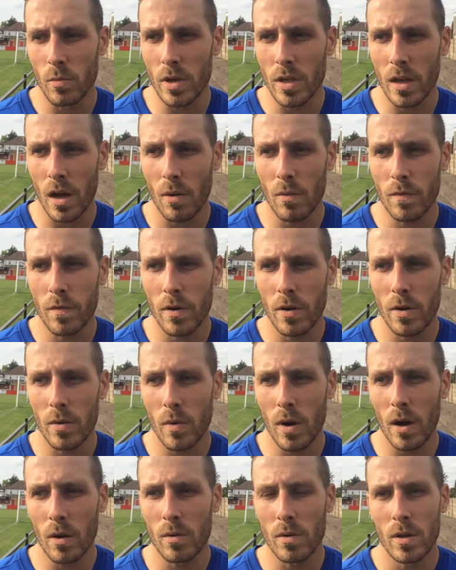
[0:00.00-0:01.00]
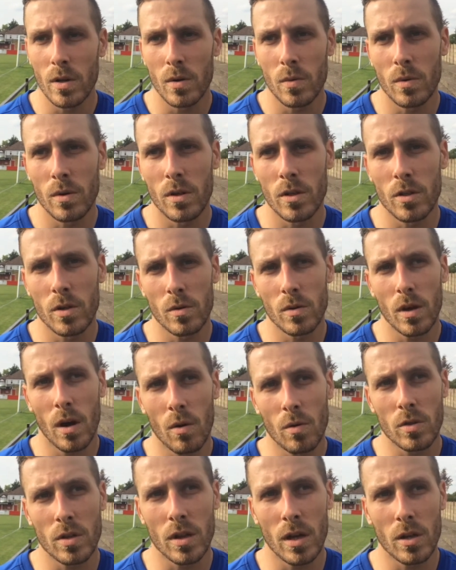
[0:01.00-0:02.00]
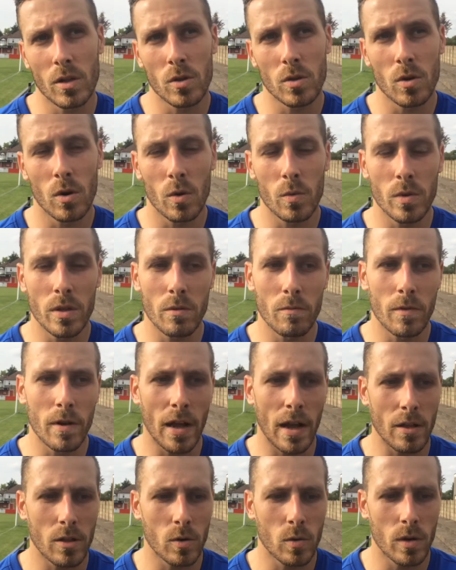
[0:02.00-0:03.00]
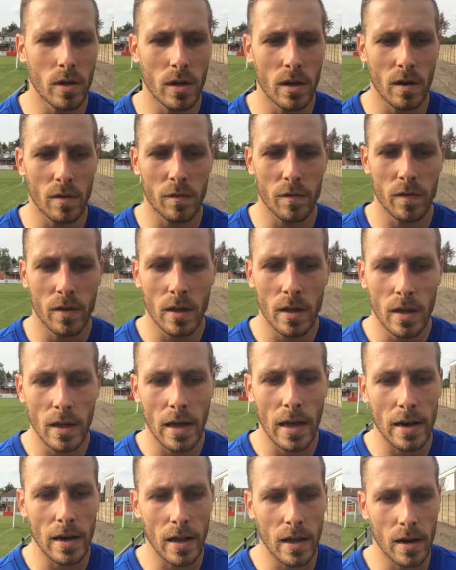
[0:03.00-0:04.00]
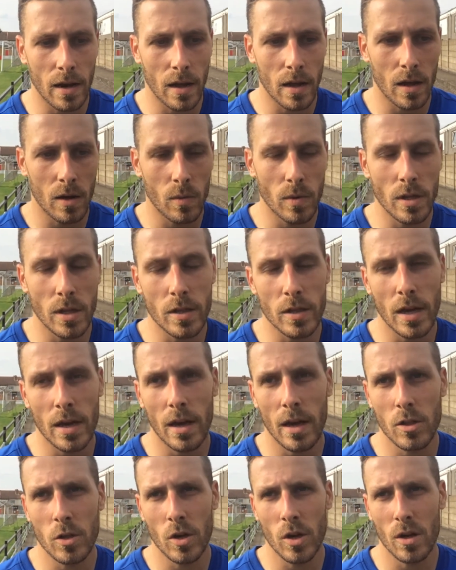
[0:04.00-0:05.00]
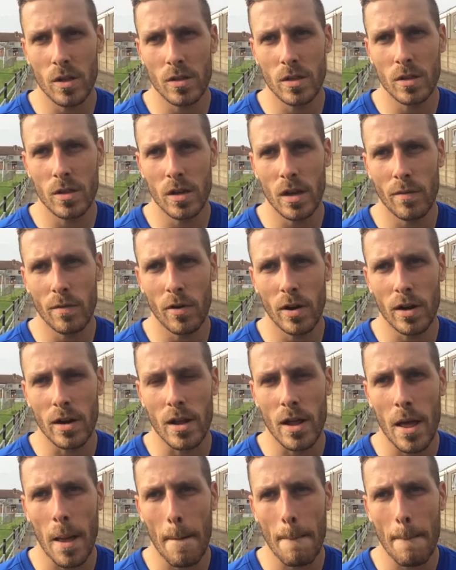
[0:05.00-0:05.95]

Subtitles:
coped very well with the 2 goals that they scored. We didn't react quick enough, and then we didn't take our chances in the other end.